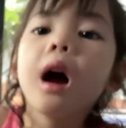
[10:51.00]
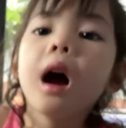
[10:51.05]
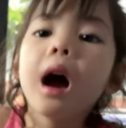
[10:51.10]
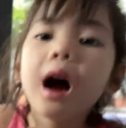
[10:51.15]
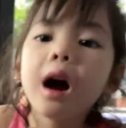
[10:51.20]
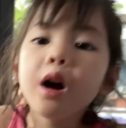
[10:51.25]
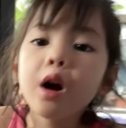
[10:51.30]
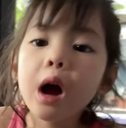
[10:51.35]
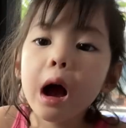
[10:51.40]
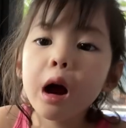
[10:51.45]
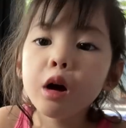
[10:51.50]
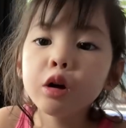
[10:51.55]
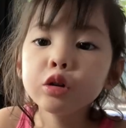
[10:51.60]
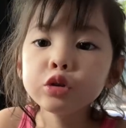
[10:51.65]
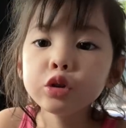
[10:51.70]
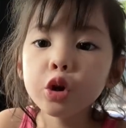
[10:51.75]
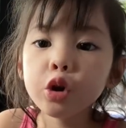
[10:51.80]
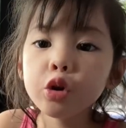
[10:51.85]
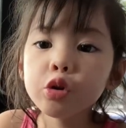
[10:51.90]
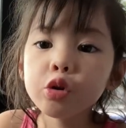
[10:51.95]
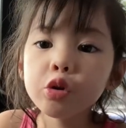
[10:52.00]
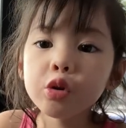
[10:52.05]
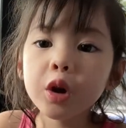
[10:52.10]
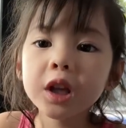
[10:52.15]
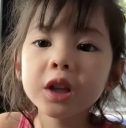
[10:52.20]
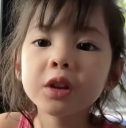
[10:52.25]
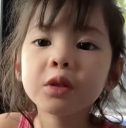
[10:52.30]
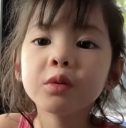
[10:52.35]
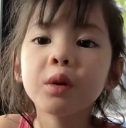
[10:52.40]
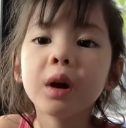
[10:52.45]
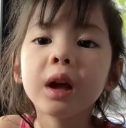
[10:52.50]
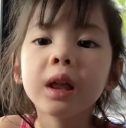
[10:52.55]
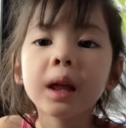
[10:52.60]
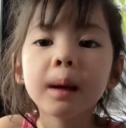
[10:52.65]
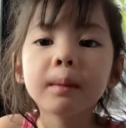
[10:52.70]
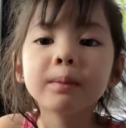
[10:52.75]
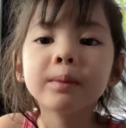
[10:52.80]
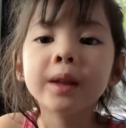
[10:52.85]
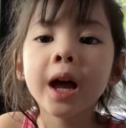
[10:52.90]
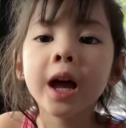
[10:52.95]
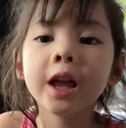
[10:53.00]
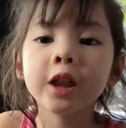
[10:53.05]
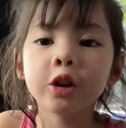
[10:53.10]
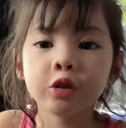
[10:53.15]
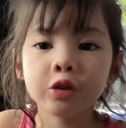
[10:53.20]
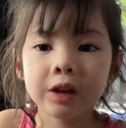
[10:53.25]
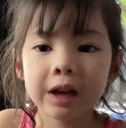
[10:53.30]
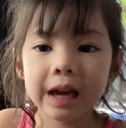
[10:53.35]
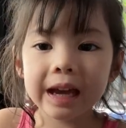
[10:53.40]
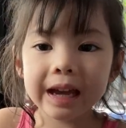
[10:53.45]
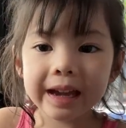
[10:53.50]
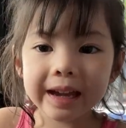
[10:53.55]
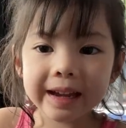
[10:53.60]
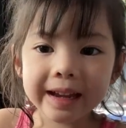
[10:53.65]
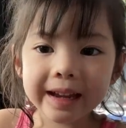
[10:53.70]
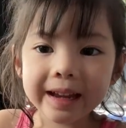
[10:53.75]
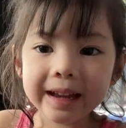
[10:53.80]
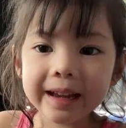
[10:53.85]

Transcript: I'll show you it when I'm done, okay?